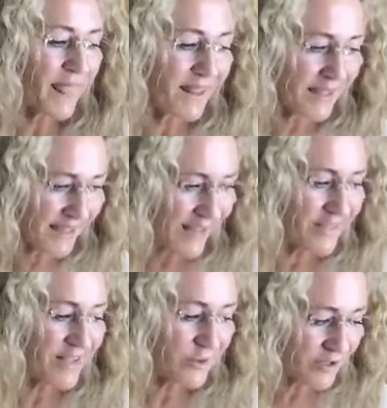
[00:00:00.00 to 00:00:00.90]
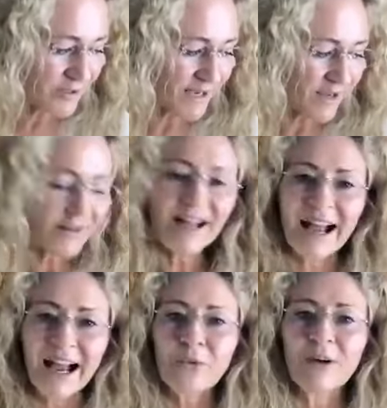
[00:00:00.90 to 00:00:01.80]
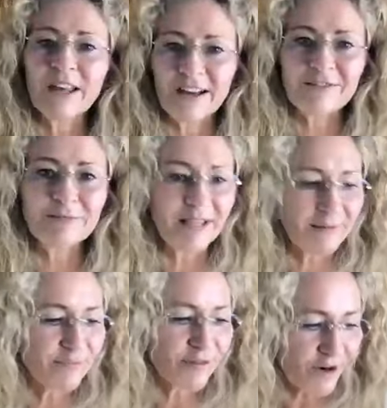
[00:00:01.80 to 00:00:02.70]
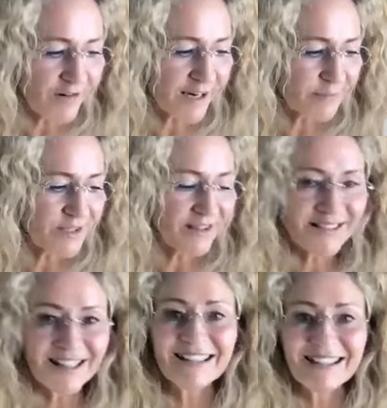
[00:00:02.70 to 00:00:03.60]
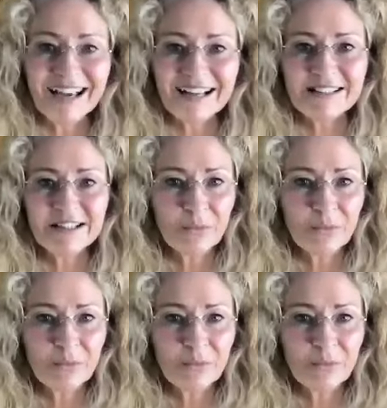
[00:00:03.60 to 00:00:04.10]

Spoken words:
And again, they're talking about how we have been programmed to think that